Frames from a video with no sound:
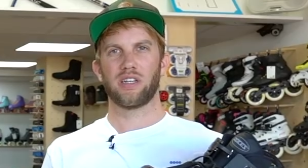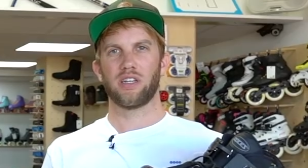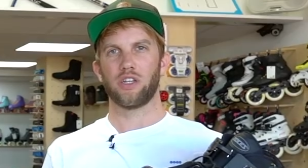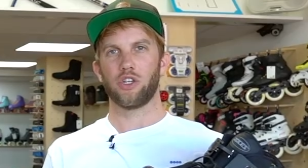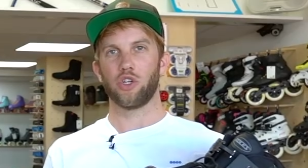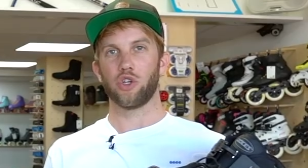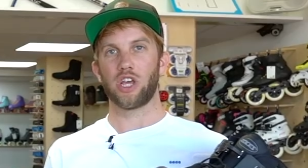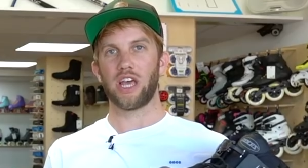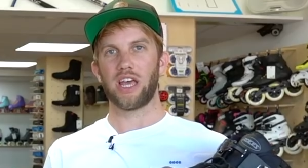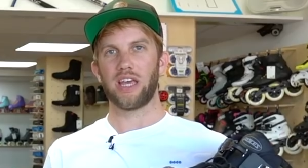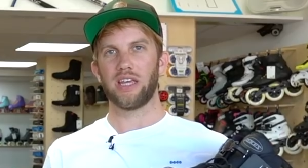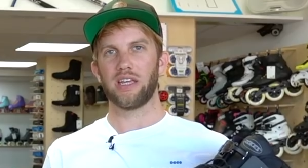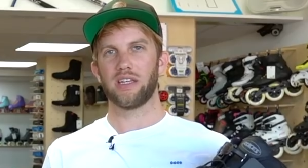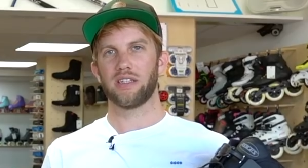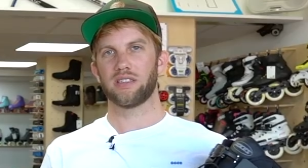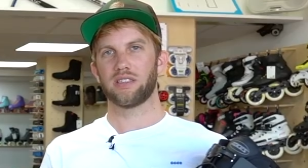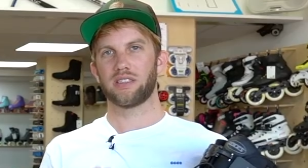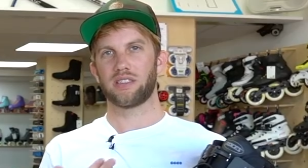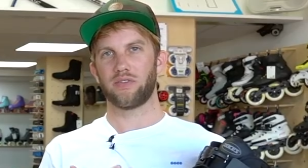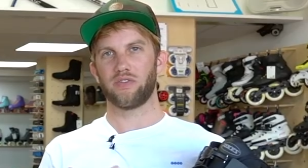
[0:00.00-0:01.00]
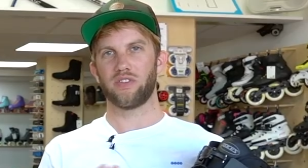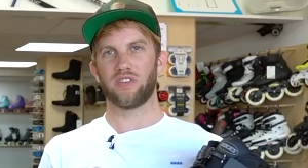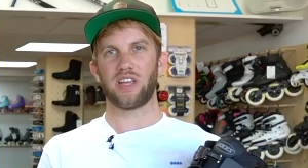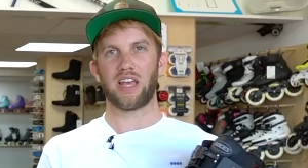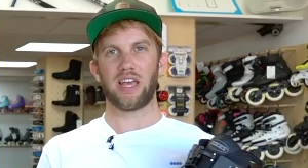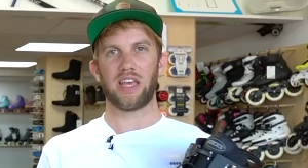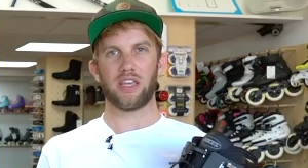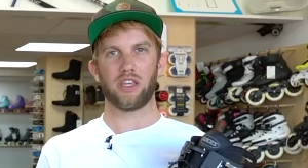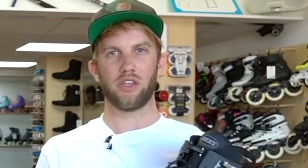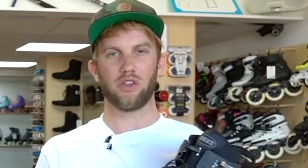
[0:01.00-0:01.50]
UK,
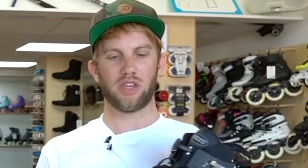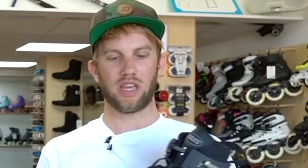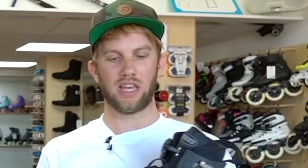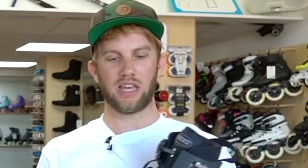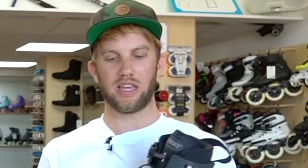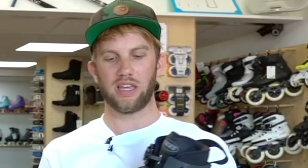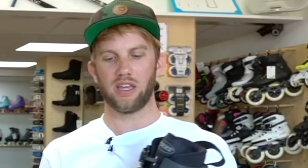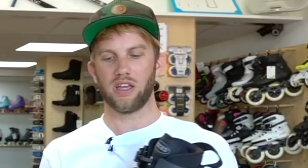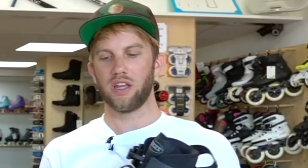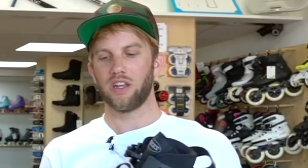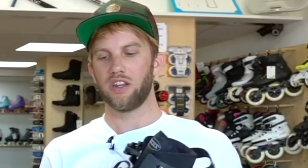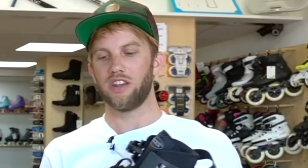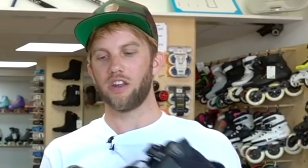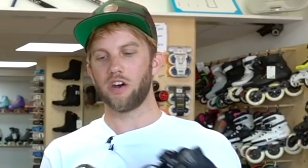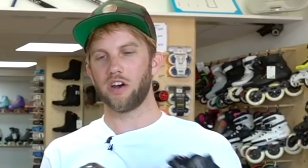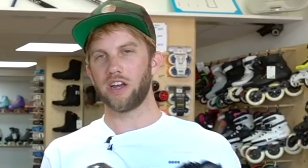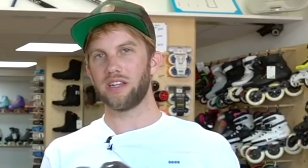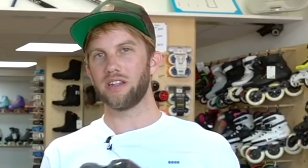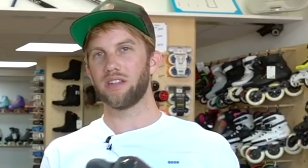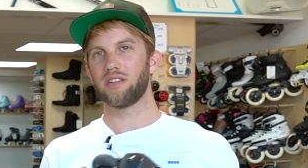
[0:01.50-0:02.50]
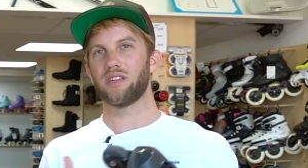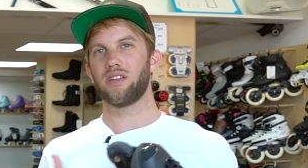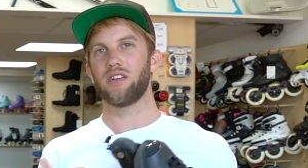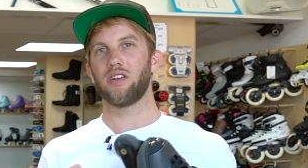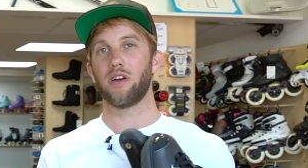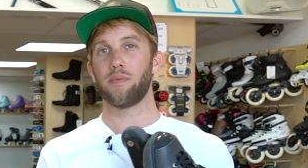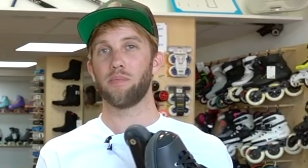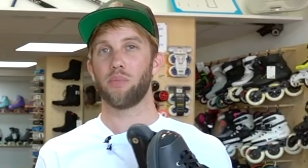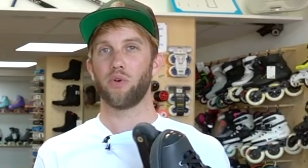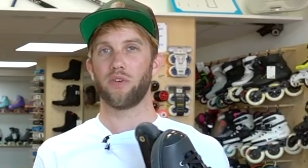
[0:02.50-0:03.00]
7-8 UK,
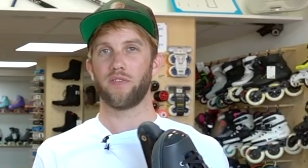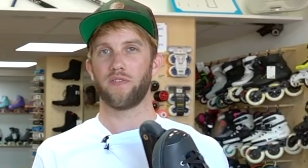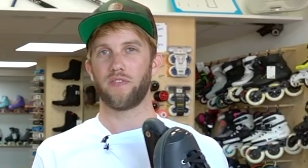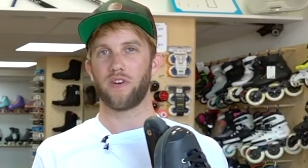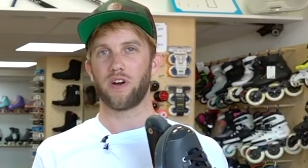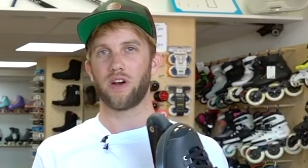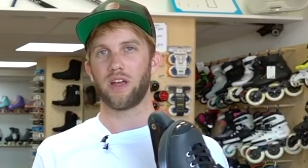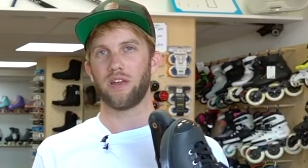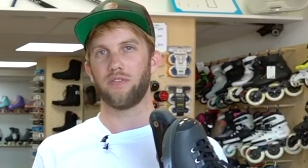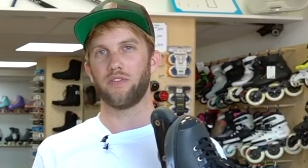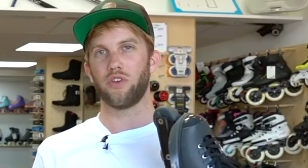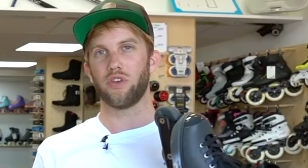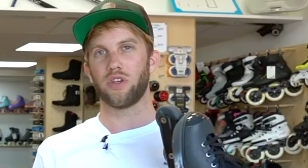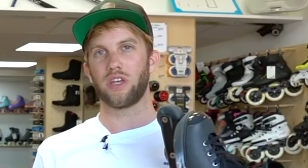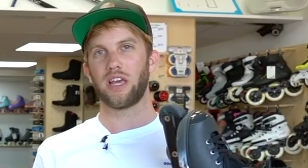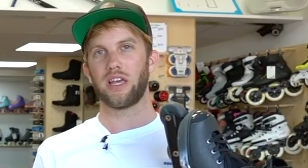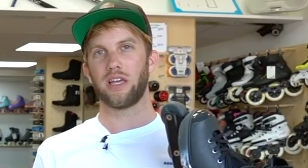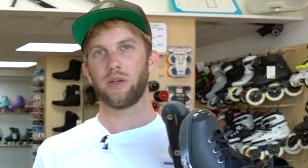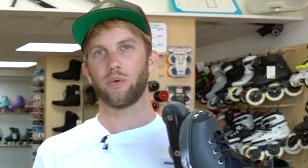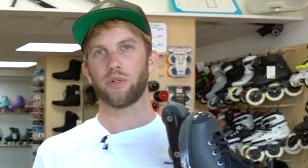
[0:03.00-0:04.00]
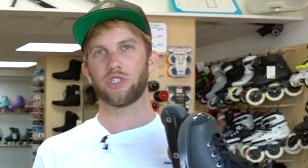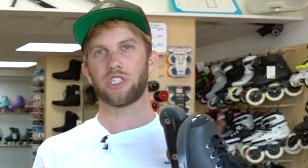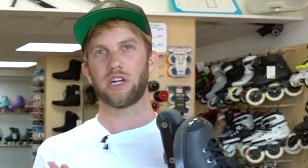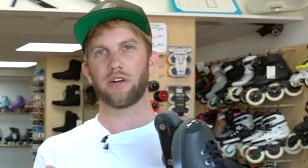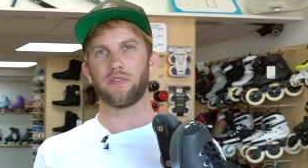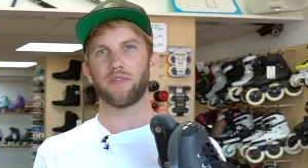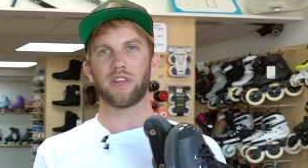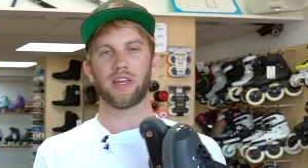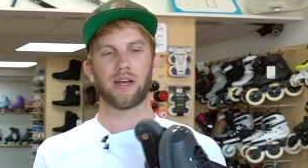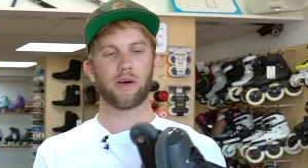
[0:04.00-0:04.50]
9-9.5 UK, watch
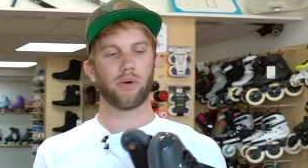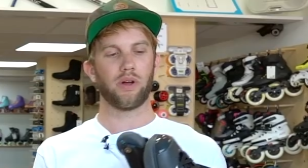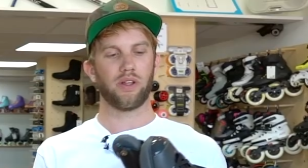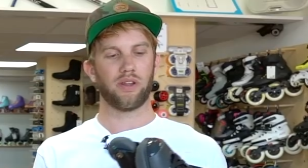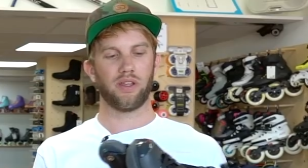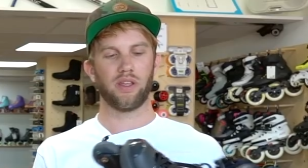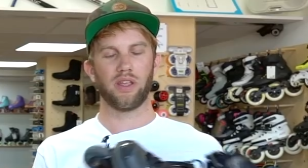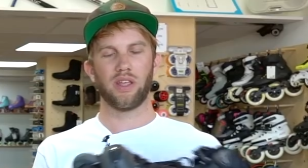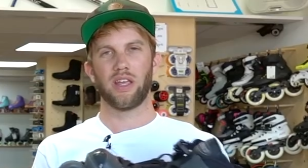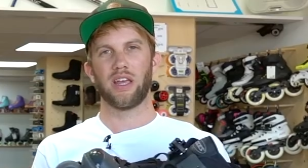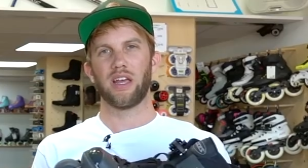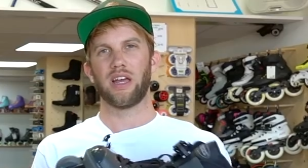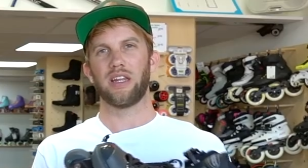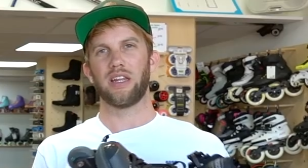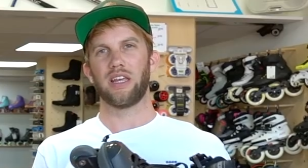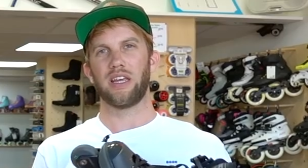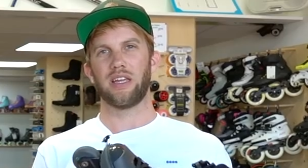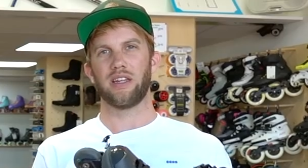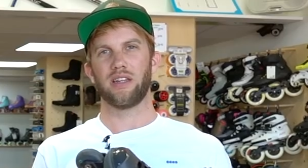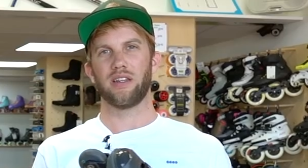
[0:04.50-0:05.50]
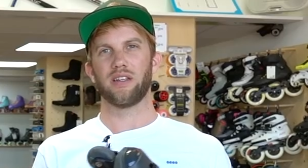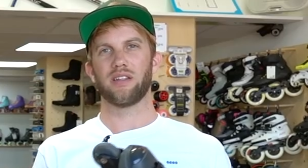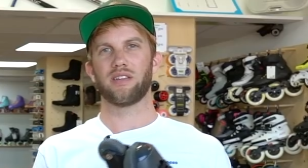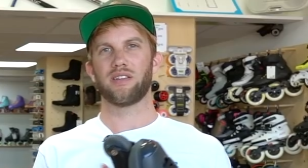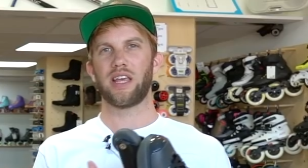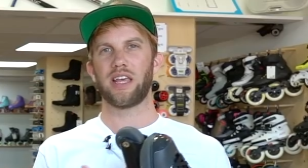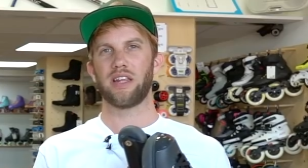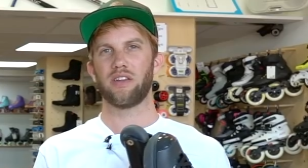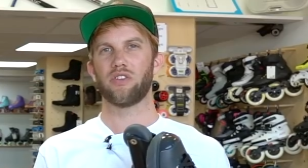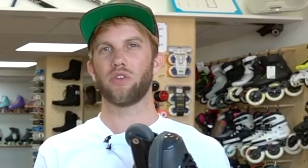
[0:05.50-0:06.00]
out for that one, and then
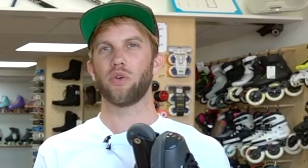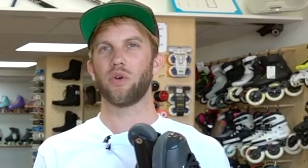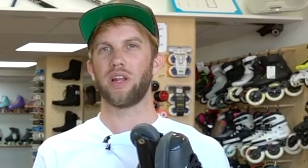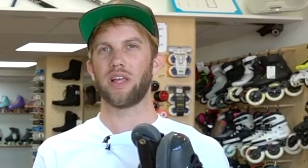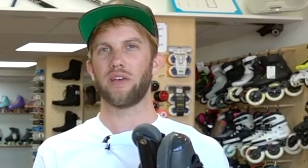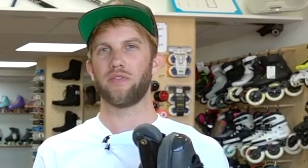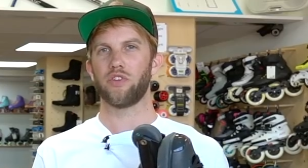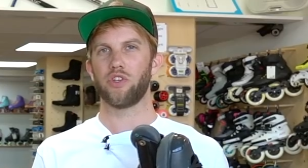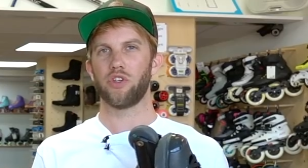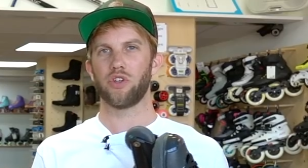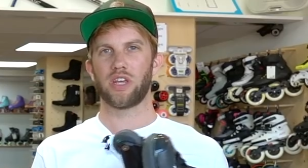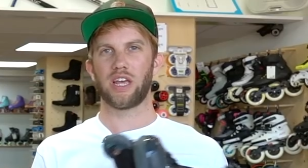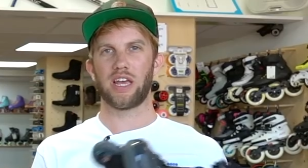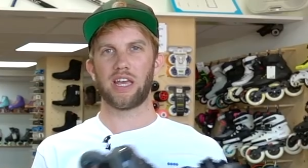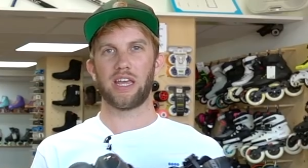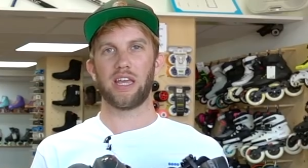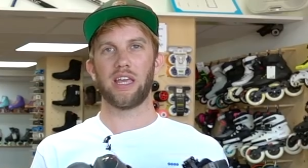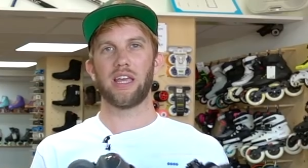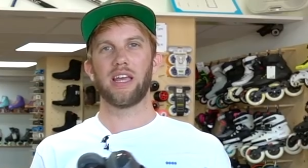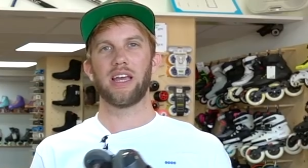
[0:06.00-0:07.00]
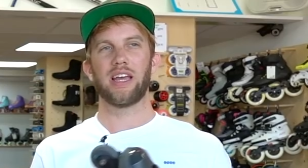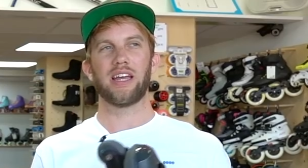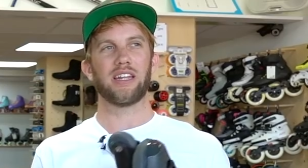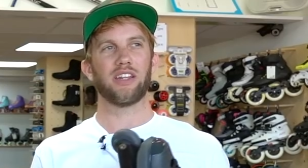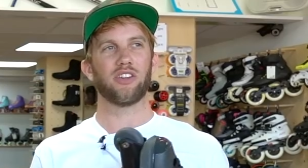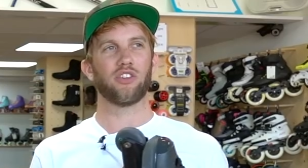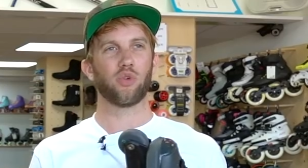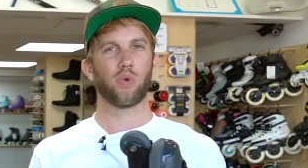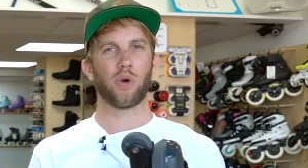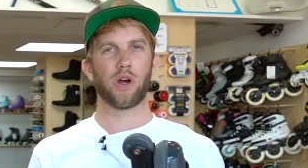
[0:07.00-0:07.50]
10-11 UK, and
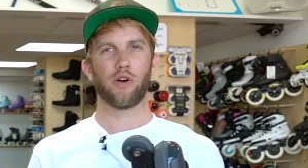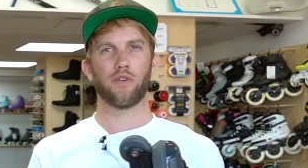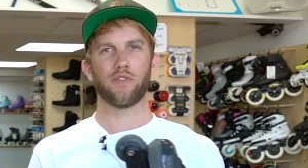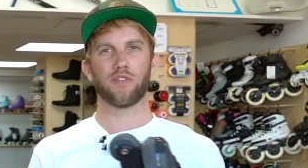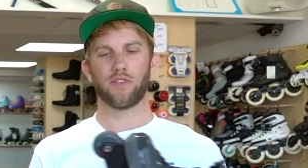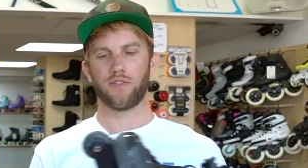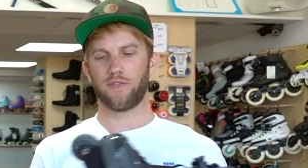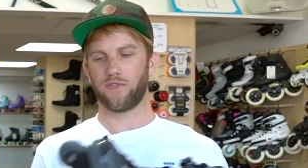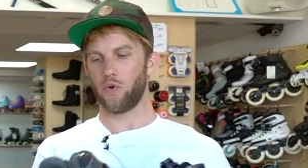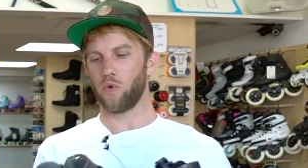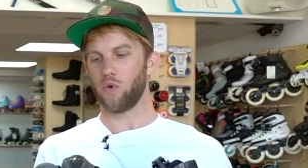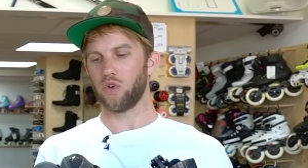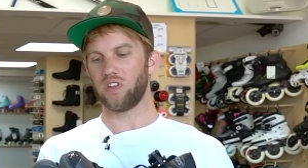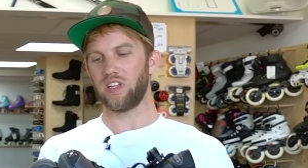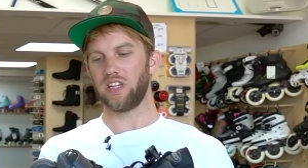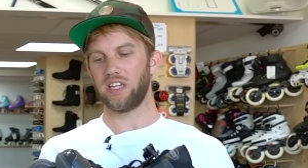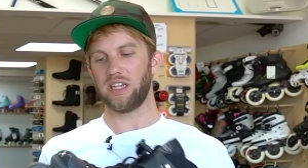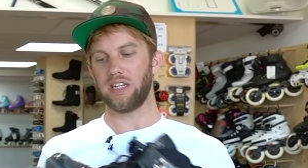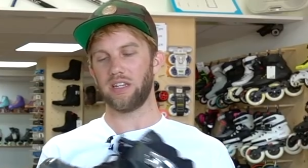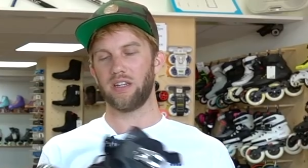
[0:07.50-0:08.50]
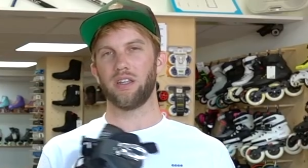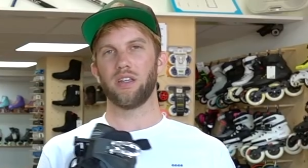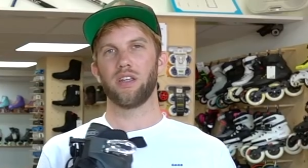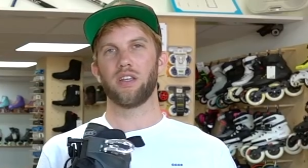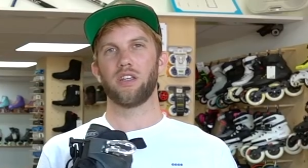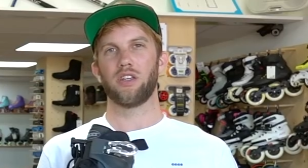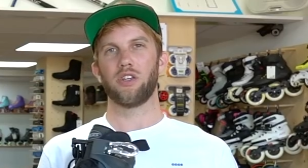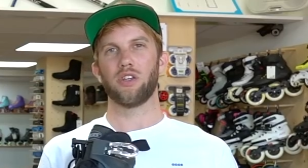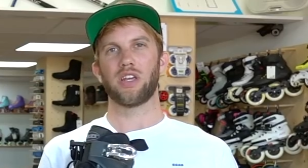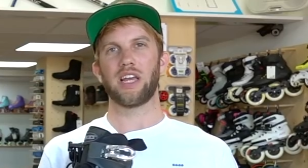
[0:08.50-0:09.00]
then 12-14
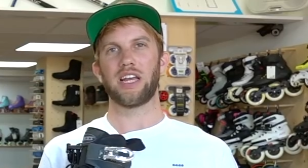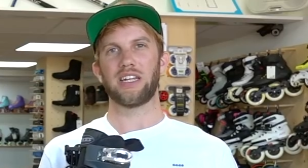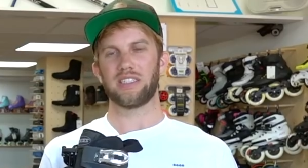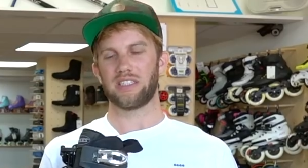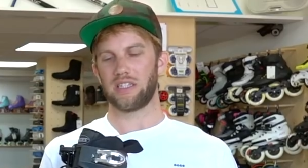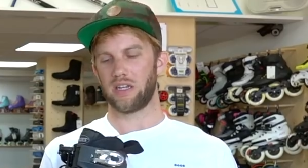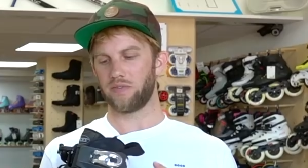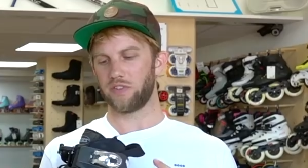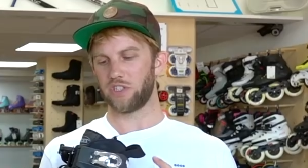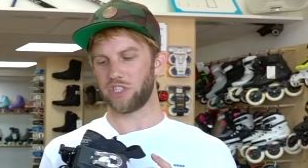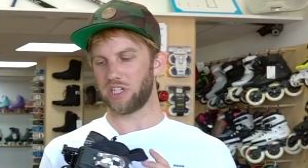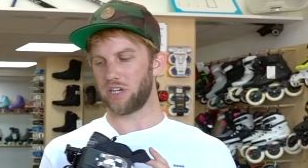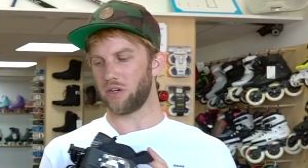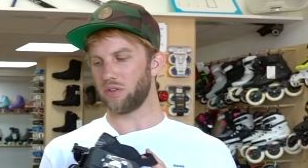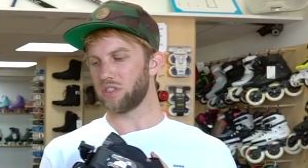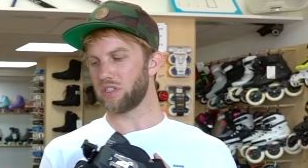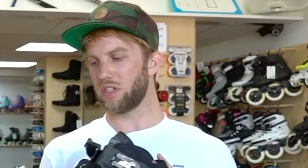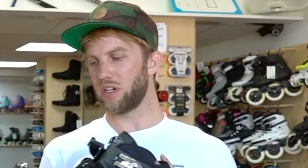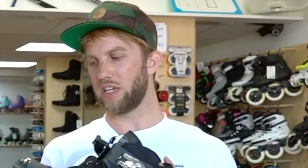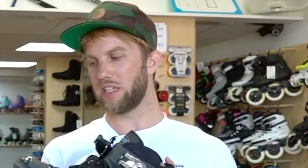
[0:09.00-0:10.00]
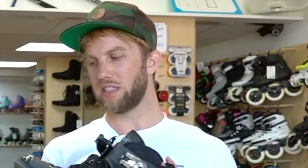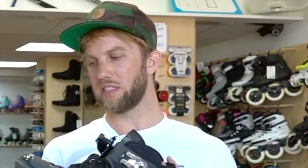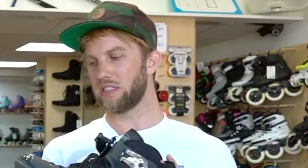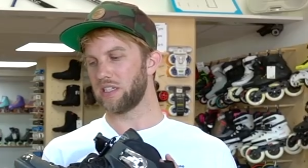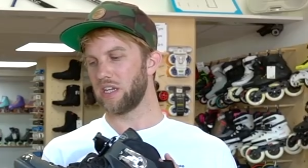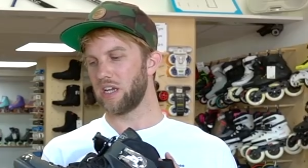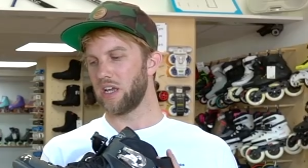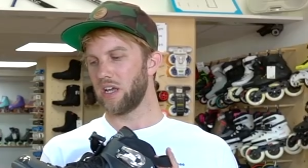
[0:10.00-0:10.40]
UK is the other shell size.